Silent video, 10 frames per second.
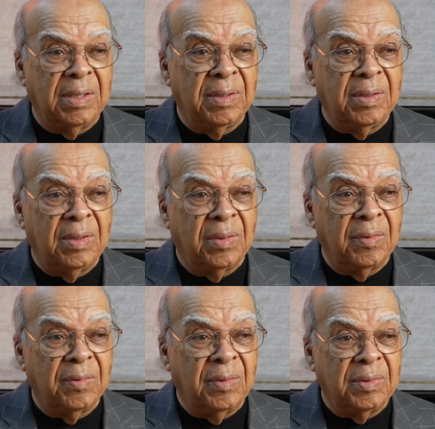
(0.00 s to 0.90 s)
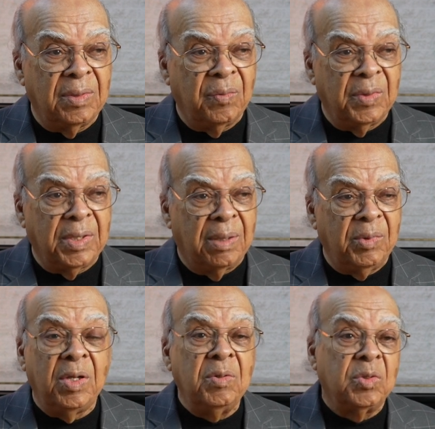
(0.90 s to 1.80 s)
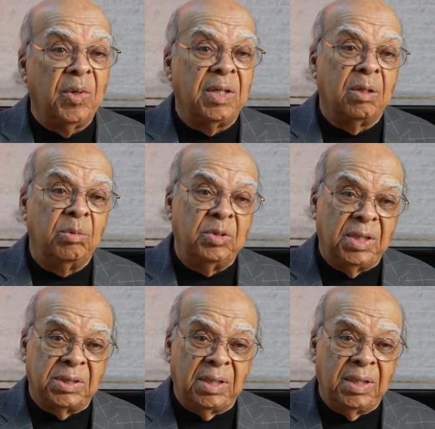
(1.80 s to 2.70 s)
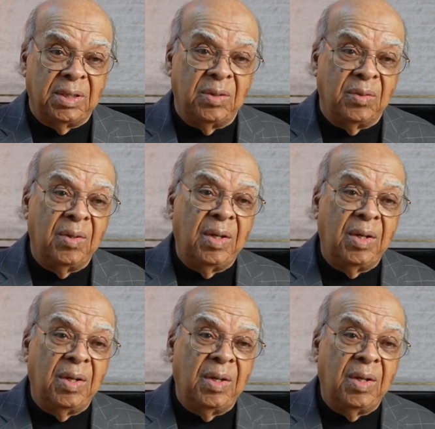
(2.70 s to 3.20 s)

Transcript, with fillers: you uh, know, with him. You know, he was a well-known musician here too.